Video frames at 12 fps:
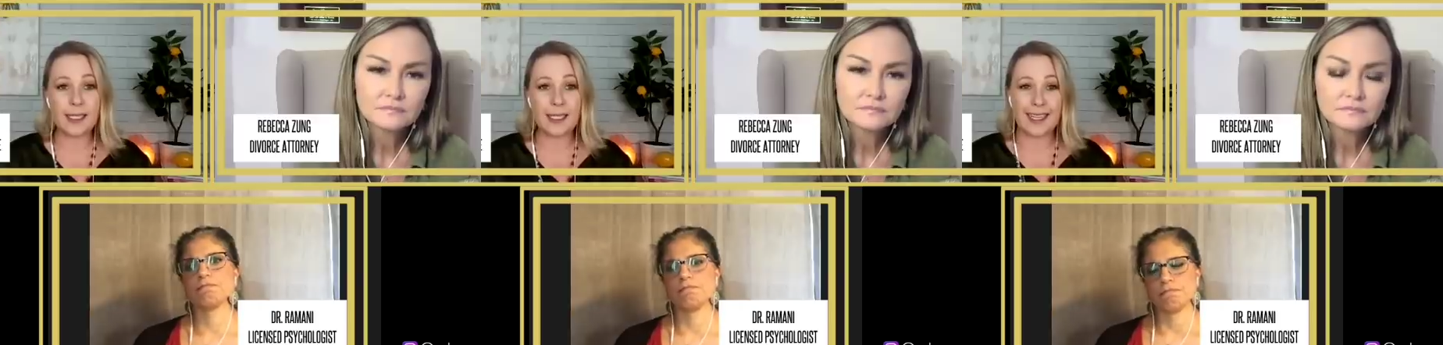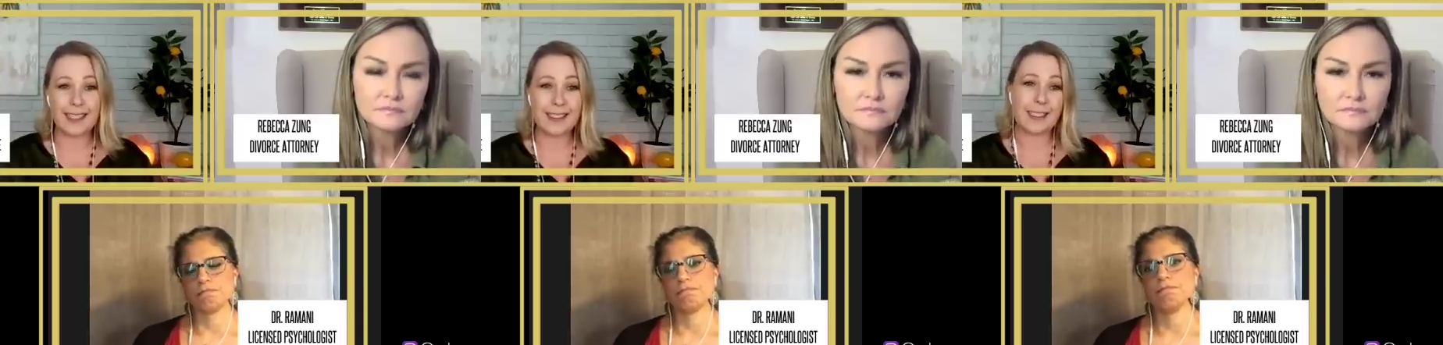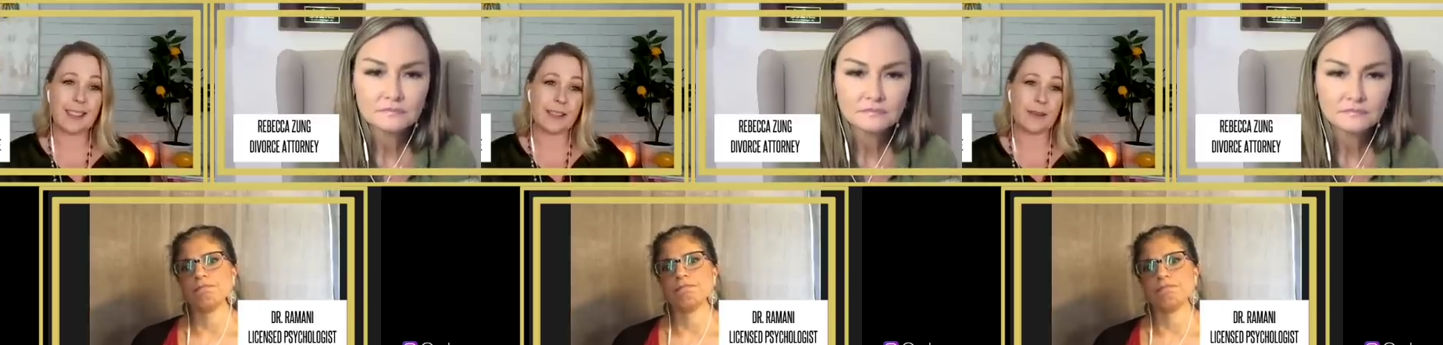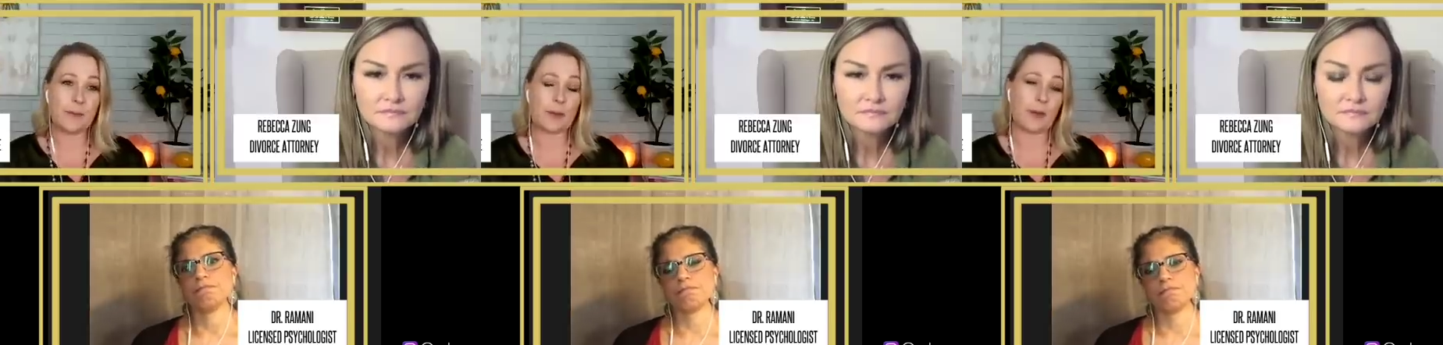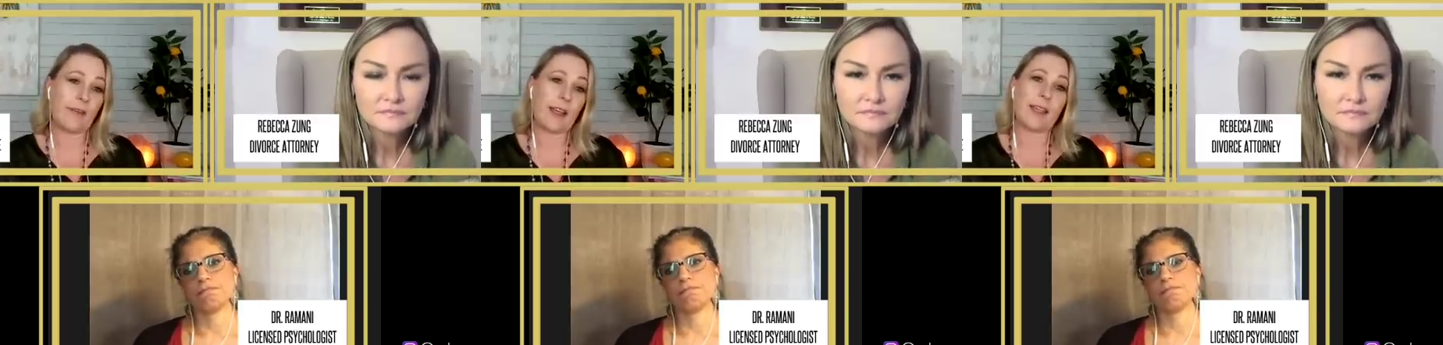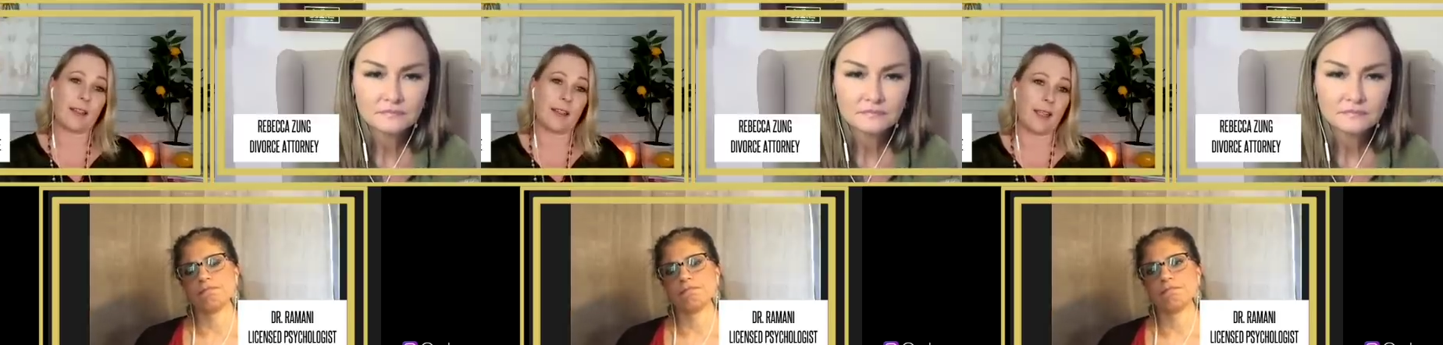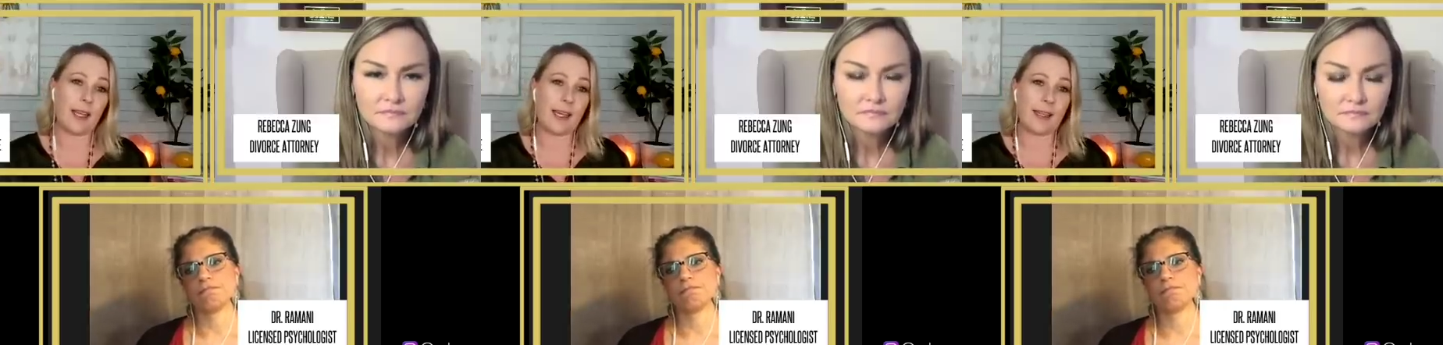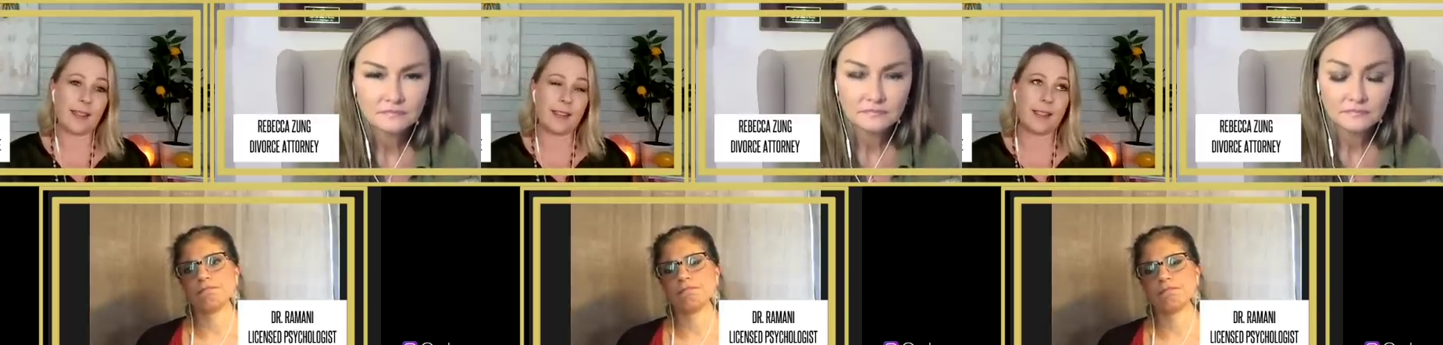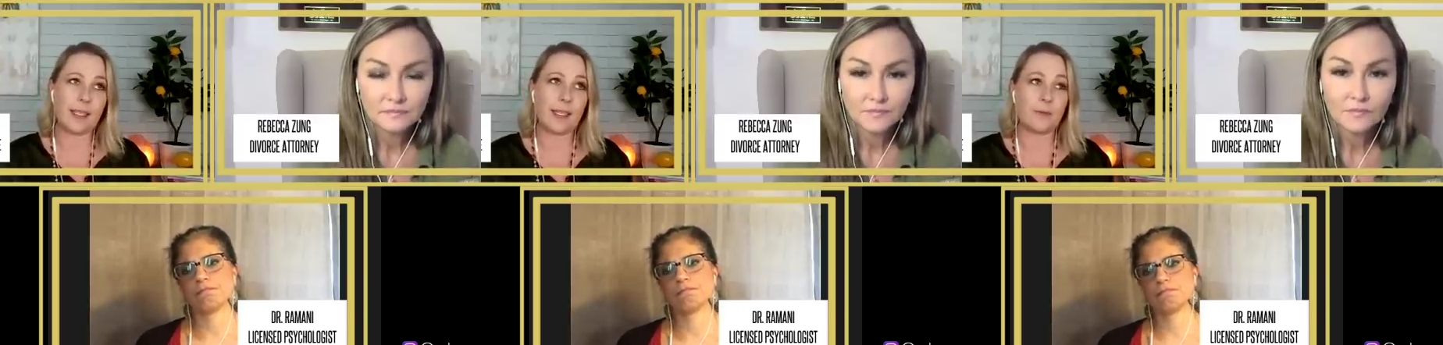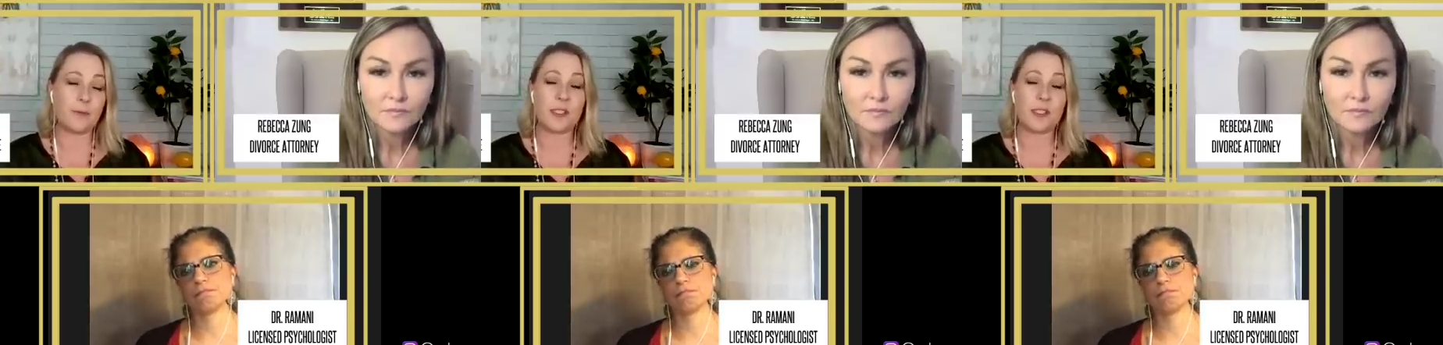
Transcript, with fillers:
Speaker 1: i did prevail and um,